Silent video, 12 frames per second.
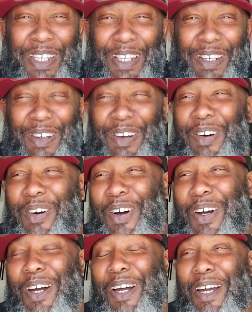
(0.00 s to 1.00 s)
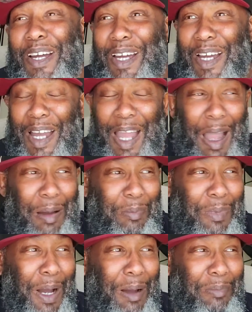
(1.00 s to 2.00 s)
killer, or
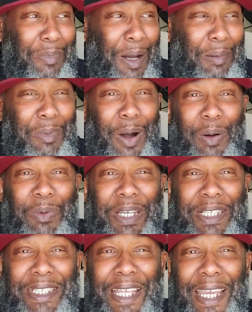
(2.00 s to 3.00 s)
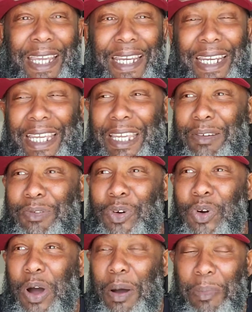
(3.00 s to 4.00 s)
I'm always thinking
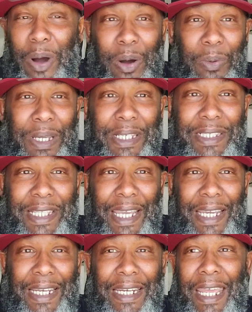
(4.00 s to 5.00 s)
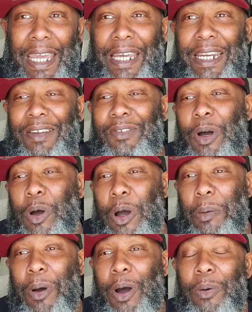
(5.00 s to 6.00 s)
evil, or I'm always thinking negative, or
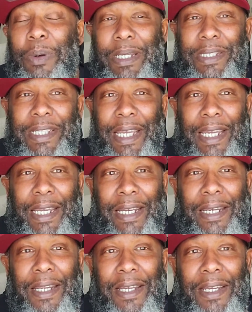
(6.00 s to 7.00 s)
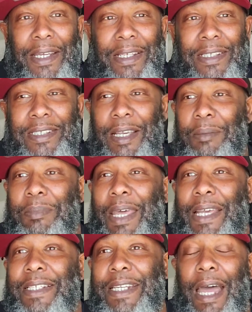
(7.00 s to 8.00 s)
I'm always thinking something
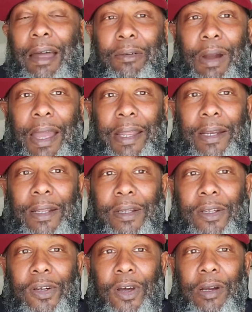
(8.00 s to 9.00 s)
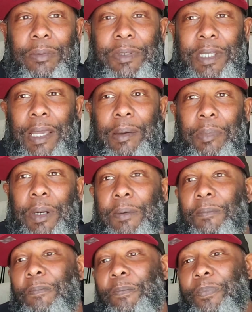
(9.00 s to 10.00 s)
that's not right. You know what I'm saying? But